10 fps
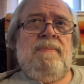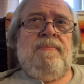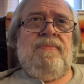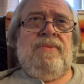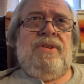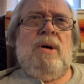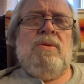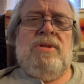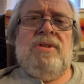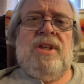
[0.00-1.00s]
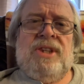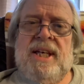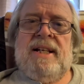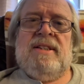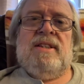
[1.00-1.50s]
Those are the
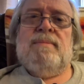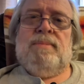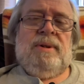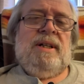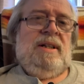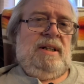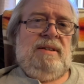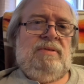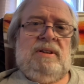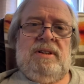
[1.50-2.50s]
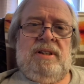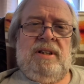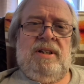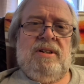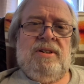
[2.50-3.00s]
things that bring evil into
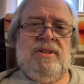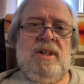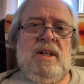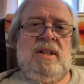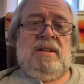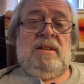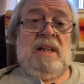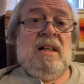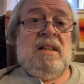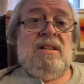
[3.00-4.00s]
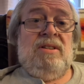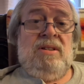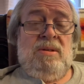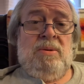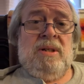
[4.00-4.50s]
the earth. Sadly, it's
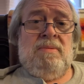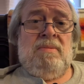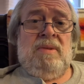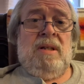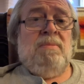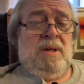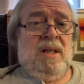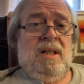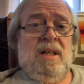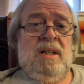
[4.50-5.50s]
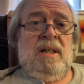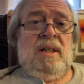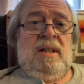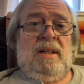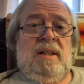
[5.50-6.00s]
you and me.
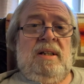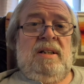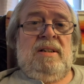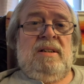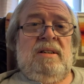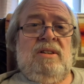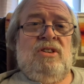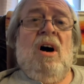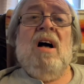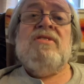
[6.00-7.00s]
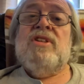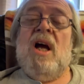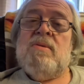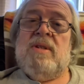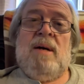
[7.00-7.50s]
God
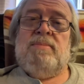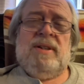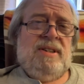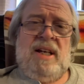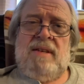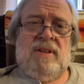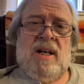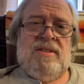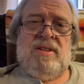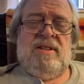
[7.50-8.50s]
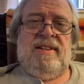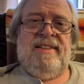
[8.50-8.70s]
shows up to save us.